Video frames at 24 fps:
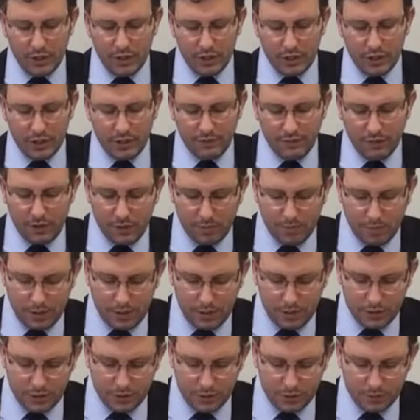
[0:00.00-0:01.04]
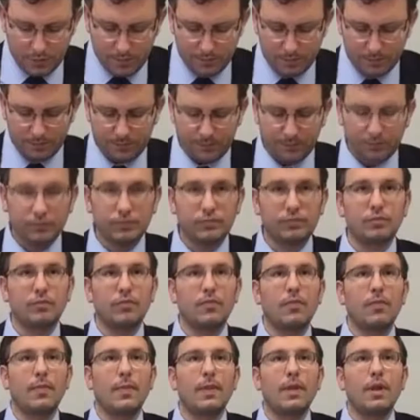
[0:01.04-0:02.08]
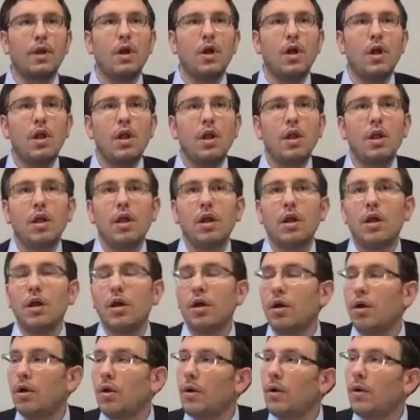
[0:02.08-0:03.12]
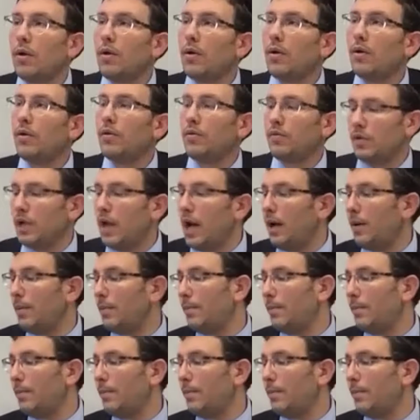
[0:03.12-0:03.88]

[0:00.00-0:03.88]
different opinions. So you already have one. Yeah.